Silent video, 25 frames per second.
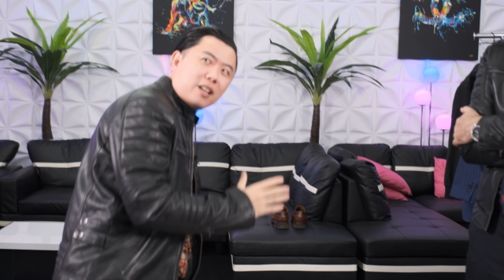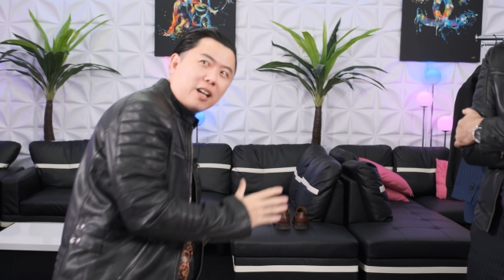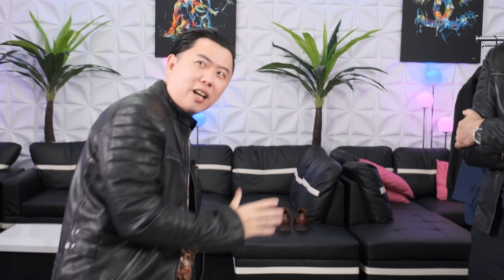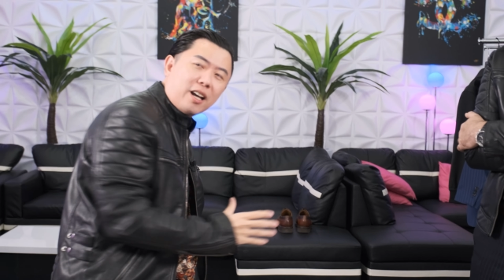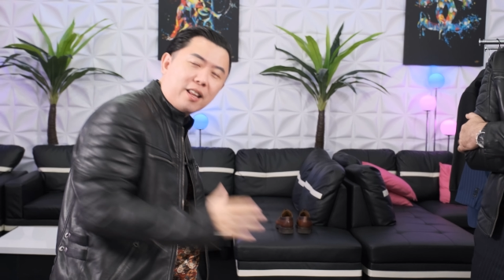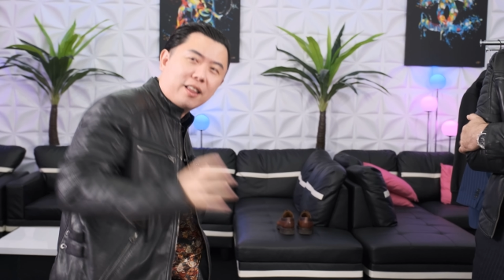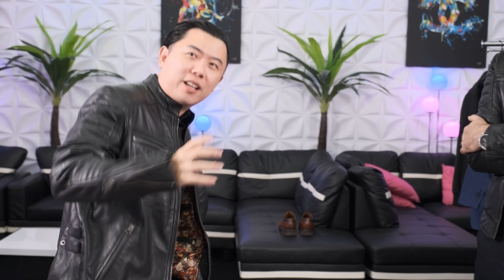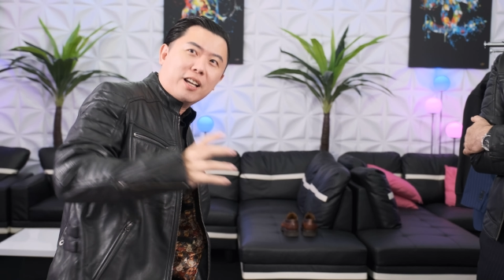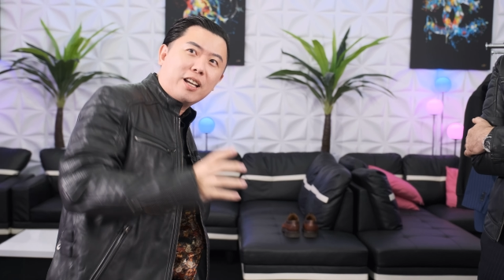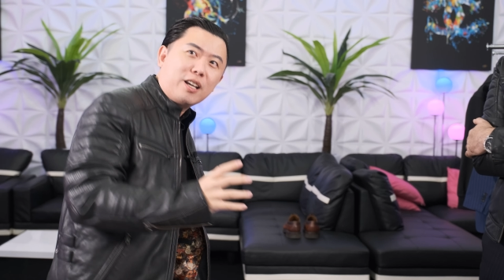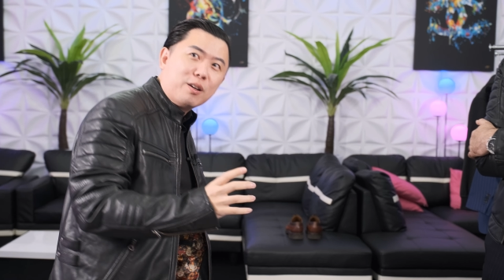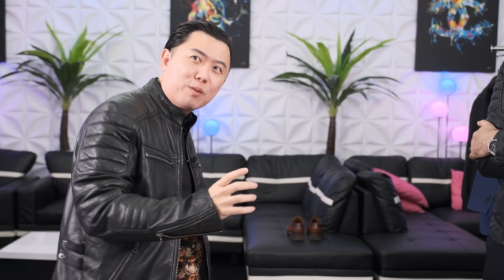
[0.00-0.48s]

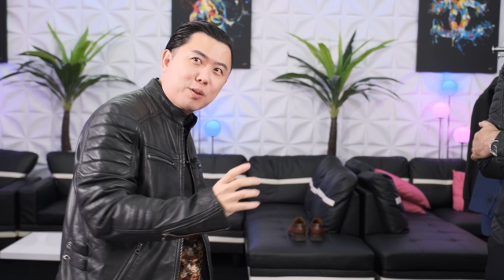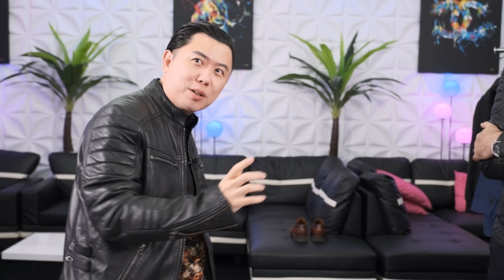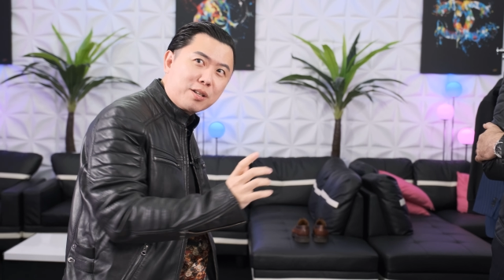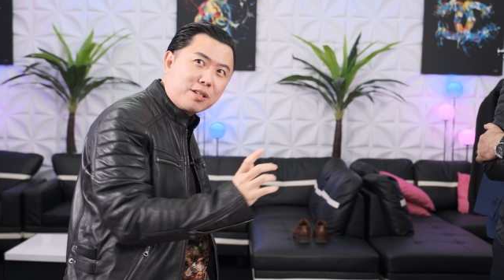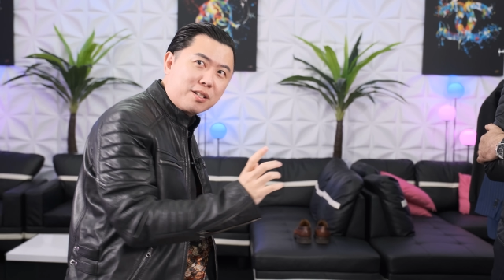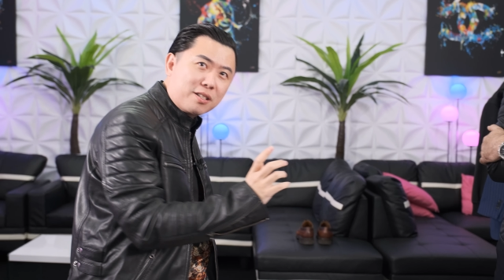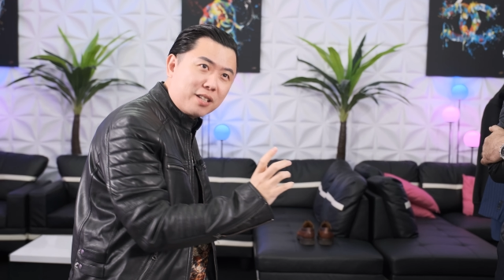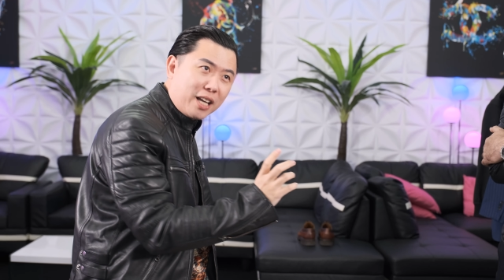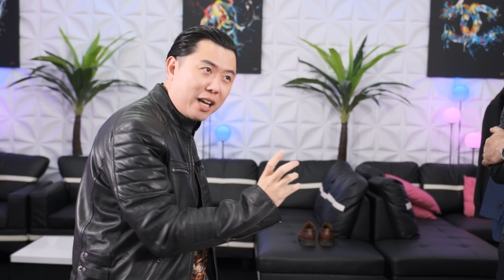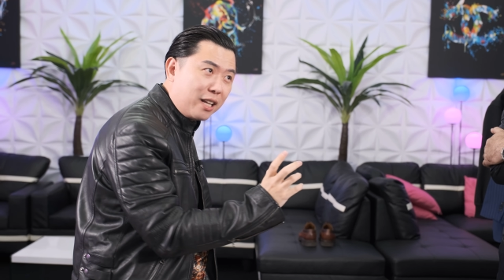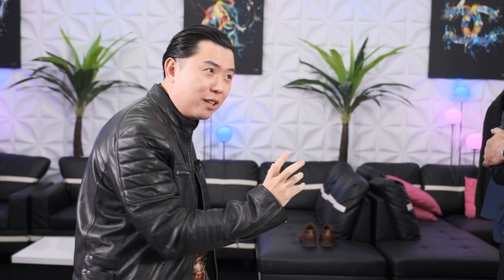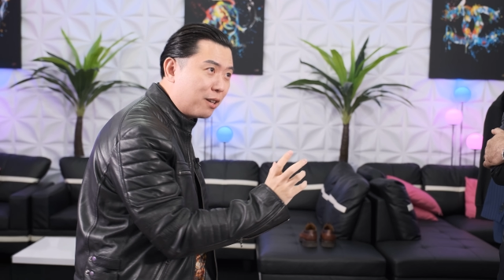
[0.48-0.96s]
and then he would
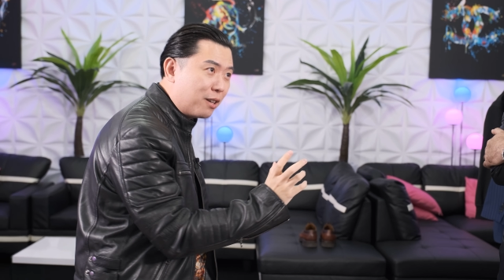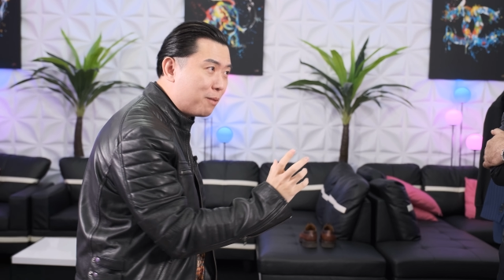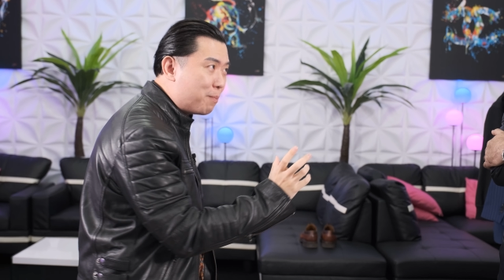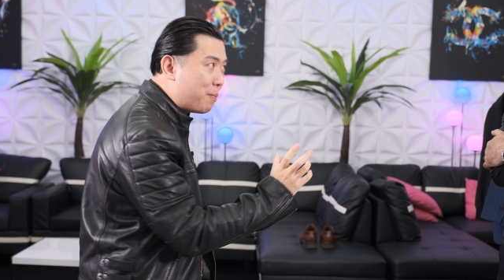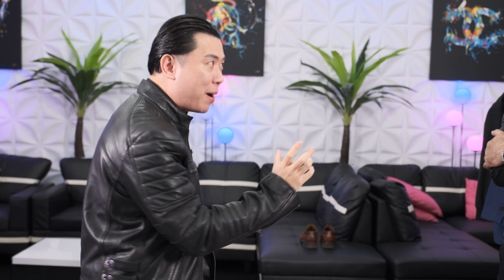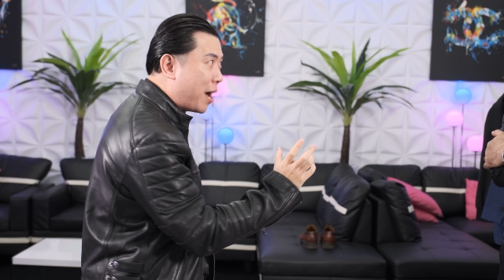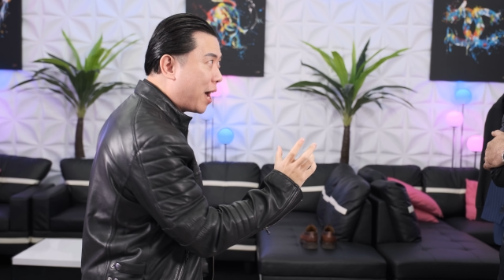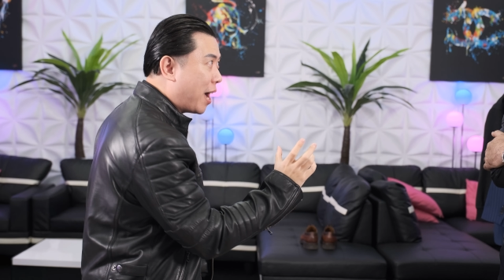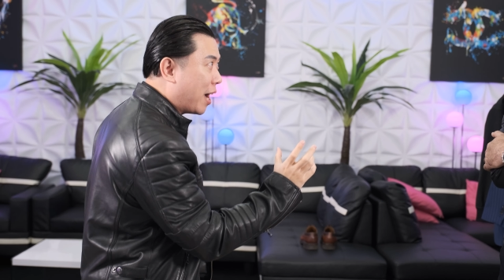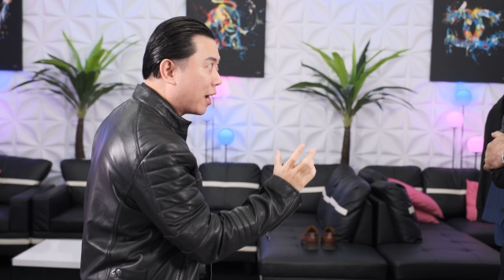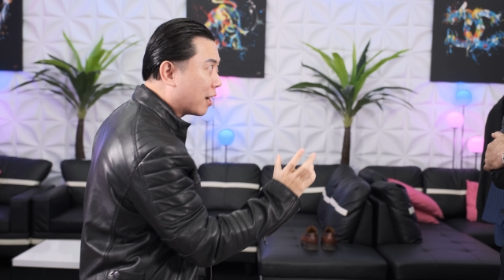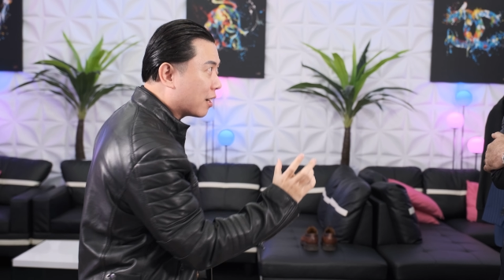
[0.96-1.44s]
send the
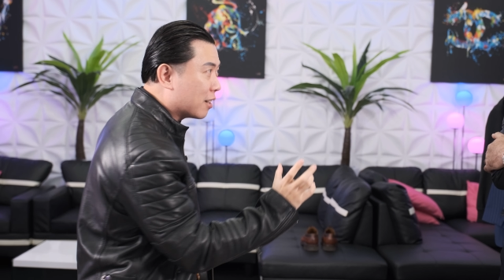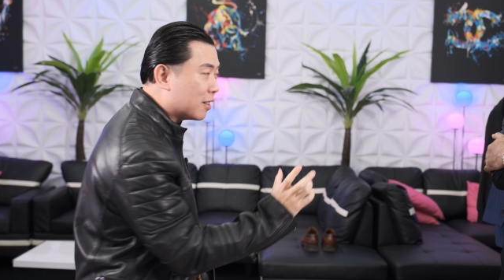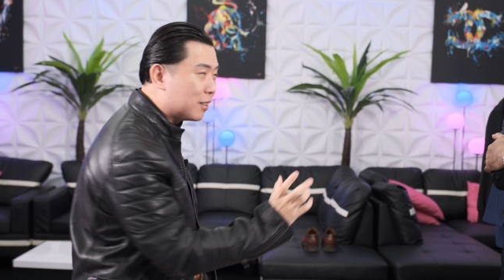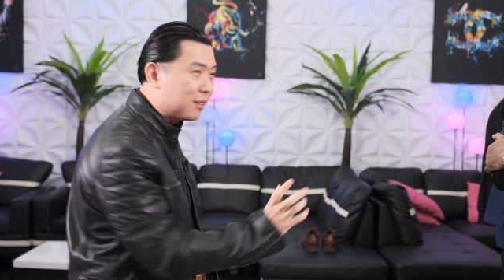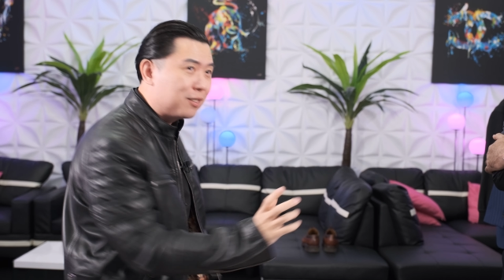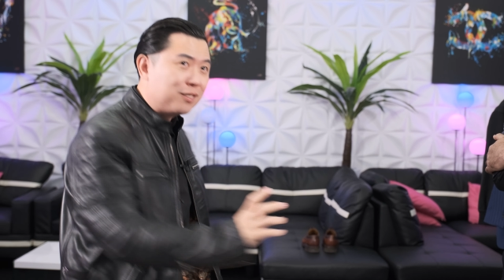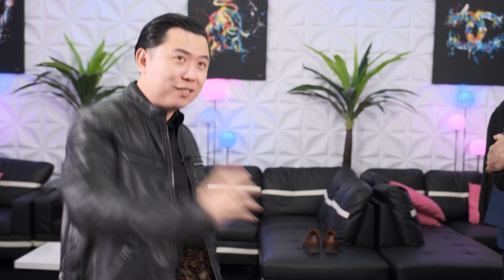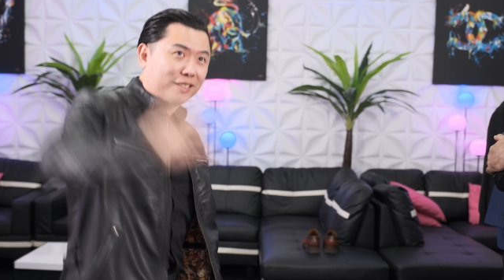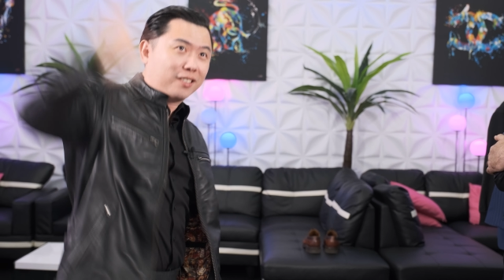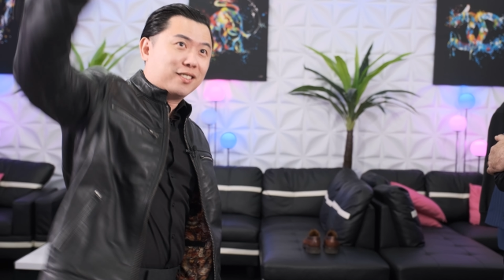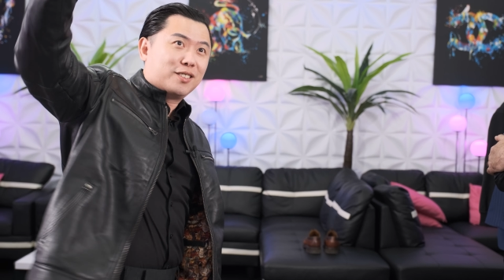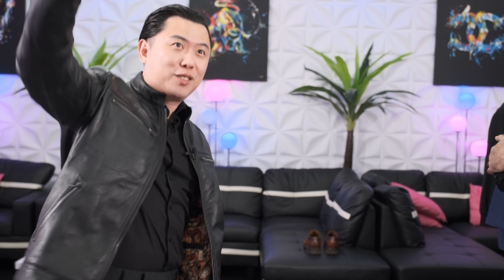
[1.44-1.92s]
bag
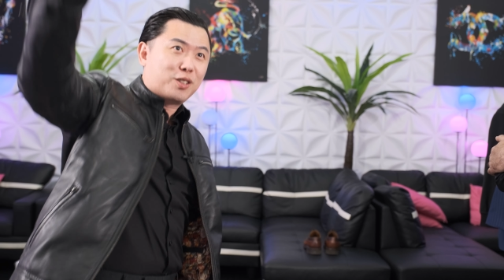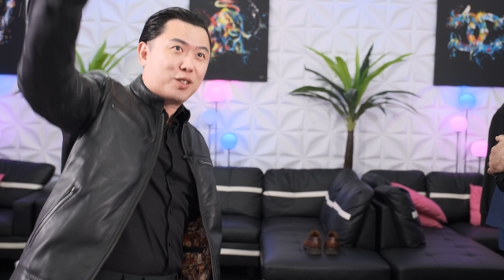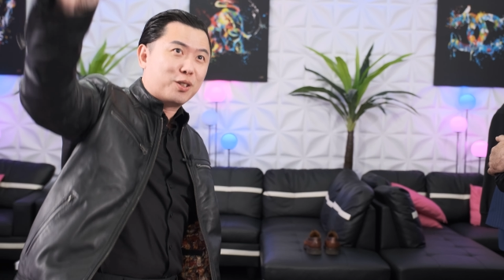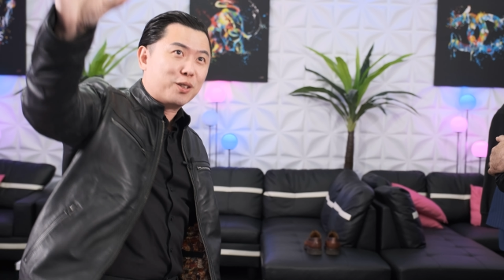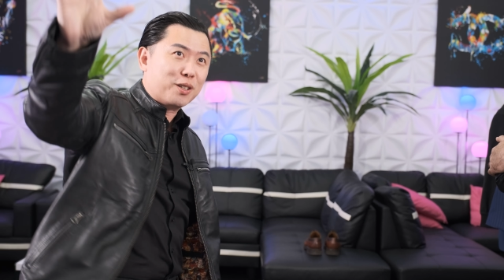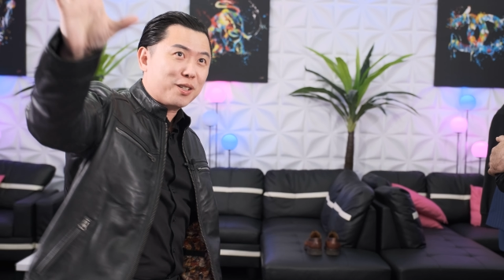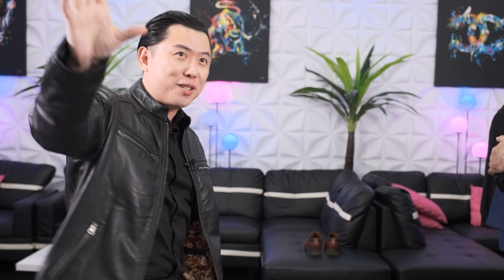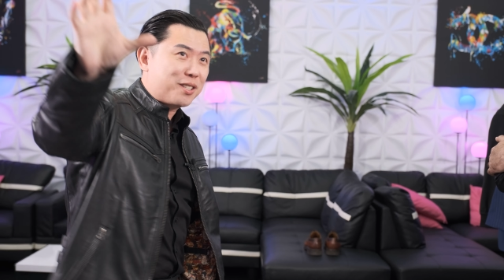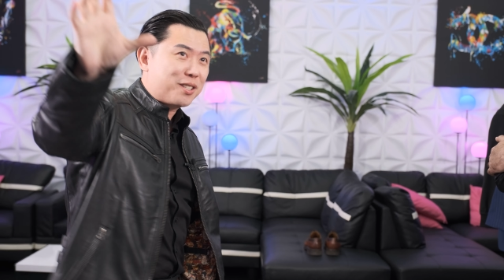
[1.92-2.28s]
to the